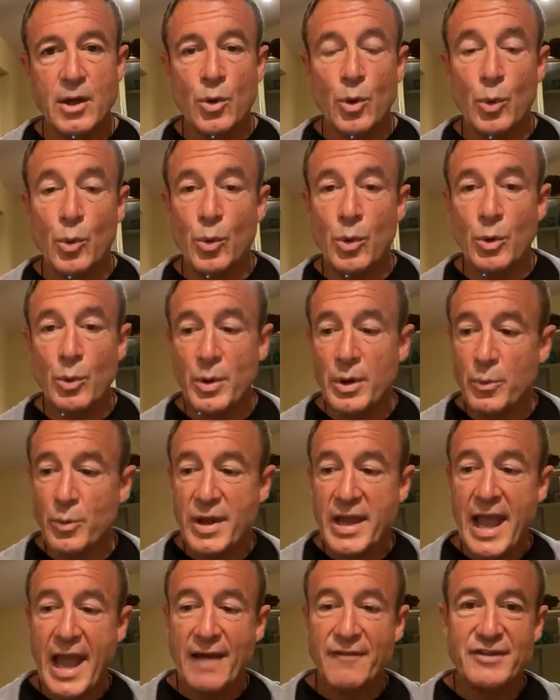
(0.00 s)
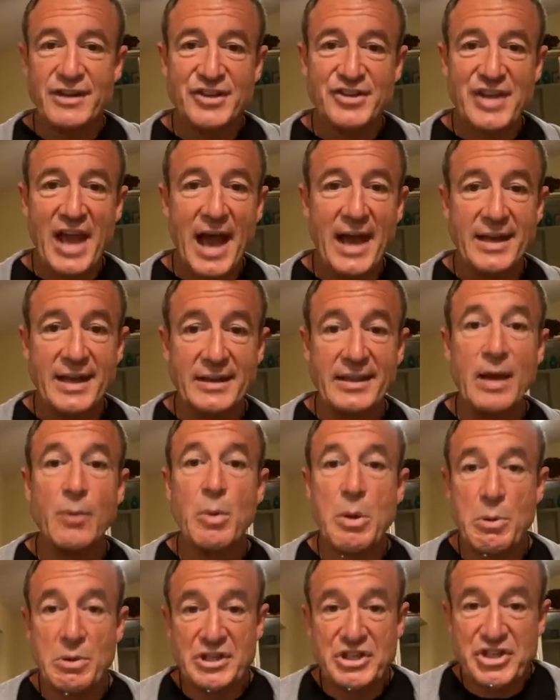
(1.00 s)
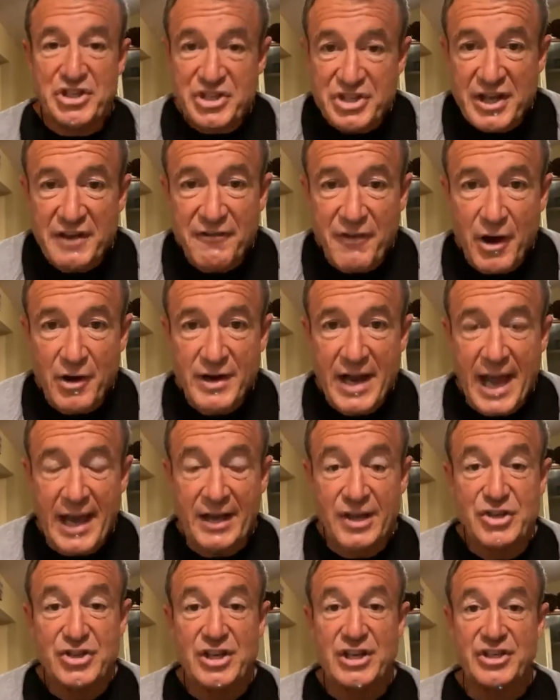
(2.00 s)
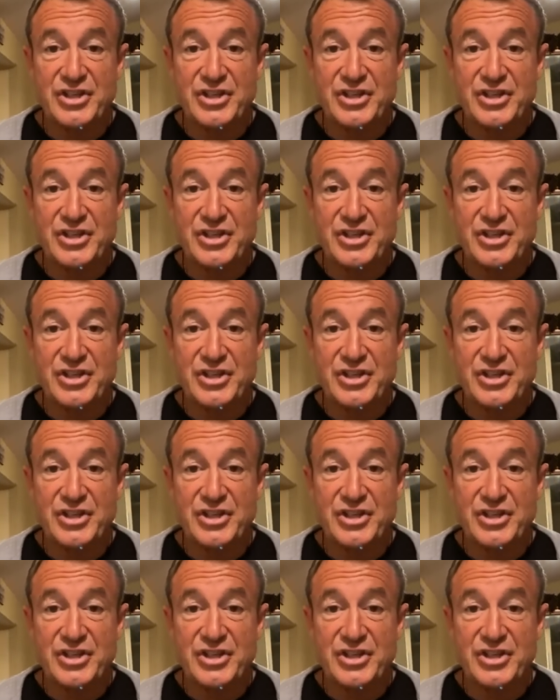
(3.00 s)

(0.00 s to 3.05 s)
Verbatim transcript: We have decided that we would stiff our necks.